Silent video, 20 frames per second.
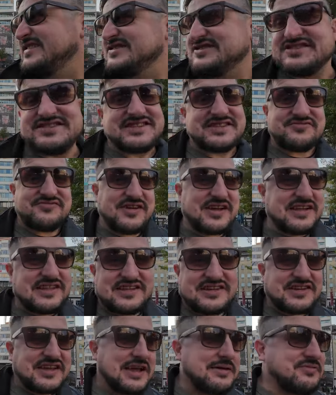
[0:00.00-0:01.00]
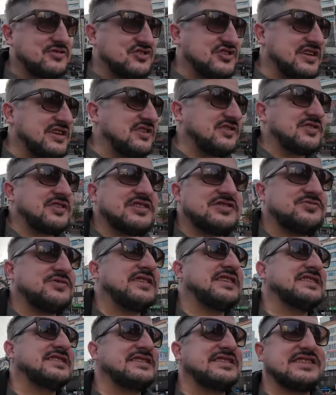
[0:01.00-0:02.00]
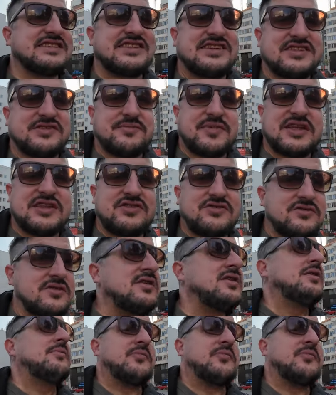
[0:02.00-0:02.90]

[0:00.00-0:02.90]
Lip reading: just a regular cappuccino because we didn't see it on the menu.